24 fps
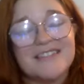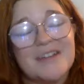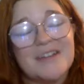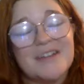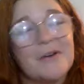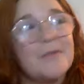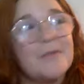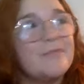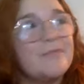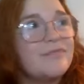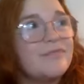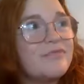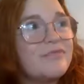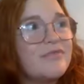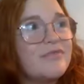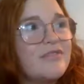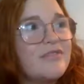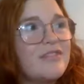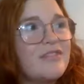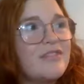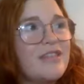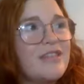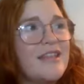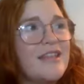So
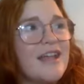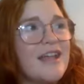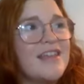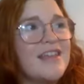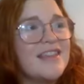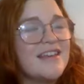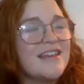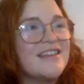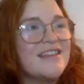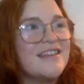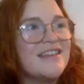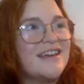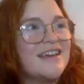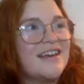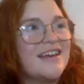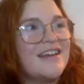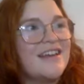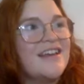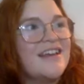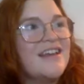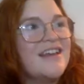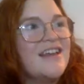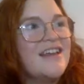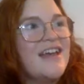I think that
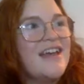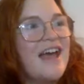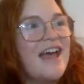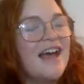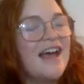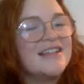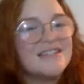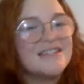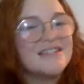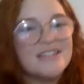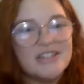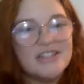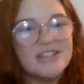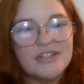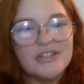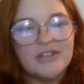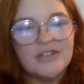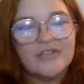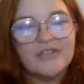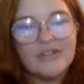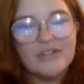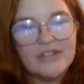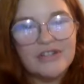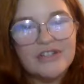as a teacher,
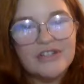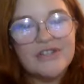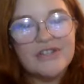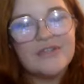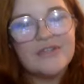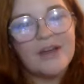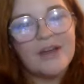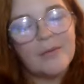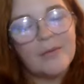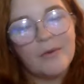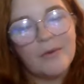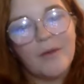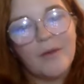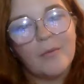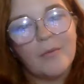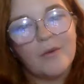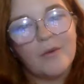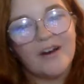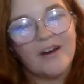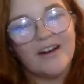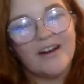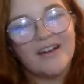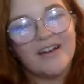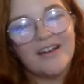if you can do that prep
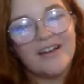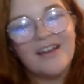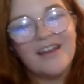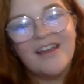work